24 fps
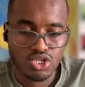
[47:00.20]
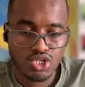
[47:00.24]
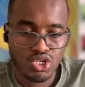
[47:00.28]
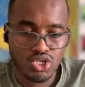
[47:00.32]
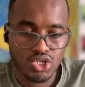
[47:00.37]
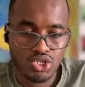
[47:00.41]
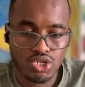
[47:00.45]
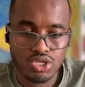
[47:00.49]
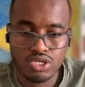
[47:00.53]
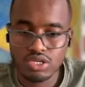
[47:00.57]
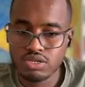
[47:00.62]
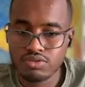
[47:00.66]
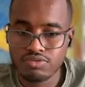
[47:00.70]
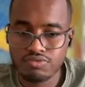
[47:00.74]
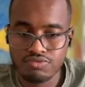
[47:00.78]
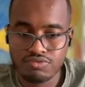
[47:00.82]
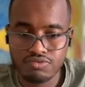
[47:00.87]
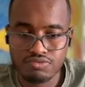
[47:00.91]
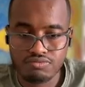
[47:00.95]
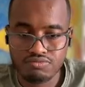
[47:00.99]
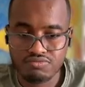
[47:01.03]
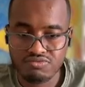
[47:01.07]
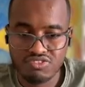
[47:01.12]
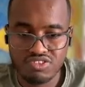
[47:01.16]
chief
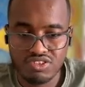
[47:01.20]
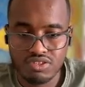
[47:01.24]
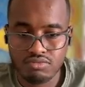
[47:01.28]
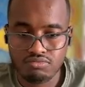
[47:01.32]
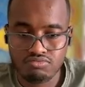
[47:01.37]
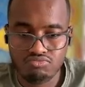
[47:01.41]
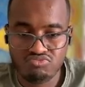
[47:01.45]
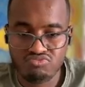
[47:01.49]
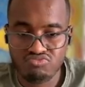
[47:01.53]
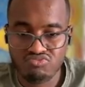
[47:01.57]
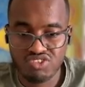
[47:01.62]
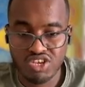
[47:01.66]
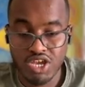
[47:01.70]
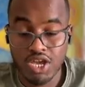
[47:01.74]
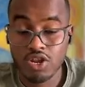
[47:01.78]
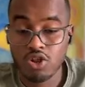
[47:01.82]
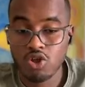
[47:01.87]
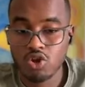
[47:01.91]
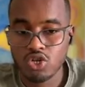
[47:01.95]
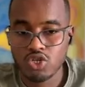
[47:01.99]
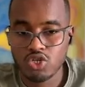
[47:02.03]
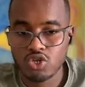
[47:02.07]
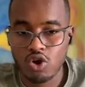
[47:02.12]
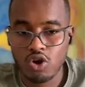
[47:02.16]

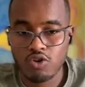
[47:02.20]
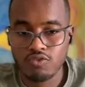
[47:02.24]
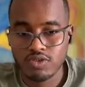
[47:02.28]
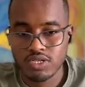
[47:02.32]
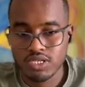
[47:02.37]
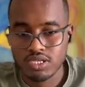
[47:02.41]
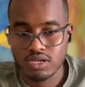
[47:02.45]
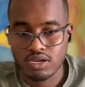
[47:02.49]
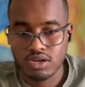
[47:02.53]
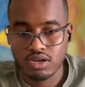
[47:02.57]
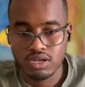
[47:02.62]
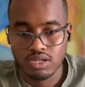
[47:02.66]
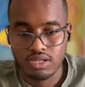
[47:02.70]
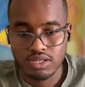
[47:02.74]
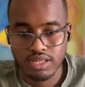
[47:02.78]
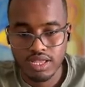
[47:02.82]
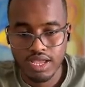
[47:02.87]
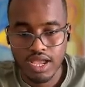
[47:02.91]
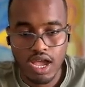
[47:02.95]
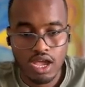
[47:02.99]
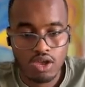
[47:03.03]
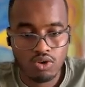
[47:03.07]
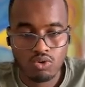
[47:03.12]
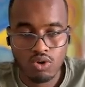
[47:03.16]
technology officer, the
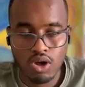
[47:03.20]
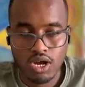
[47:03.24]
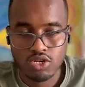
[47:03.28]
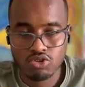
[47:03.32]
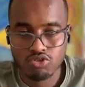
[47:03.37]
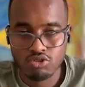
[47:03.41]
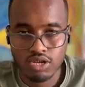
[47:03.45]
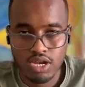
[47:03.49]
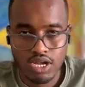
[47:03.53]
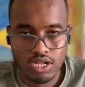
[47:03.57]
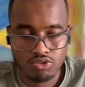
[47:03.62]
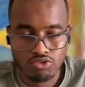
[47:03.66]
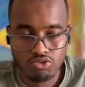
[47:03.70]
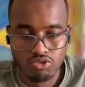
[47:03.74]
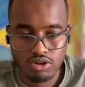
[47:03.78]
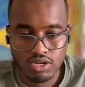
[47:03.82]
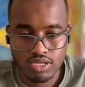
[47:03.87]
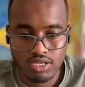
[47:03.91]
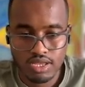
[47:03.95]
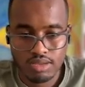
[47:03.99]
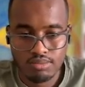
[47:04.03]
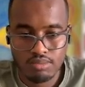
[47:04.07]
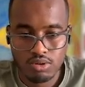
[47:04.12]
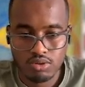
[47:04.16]
guy who actually controls
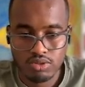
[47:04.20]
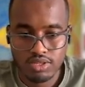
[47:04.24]
about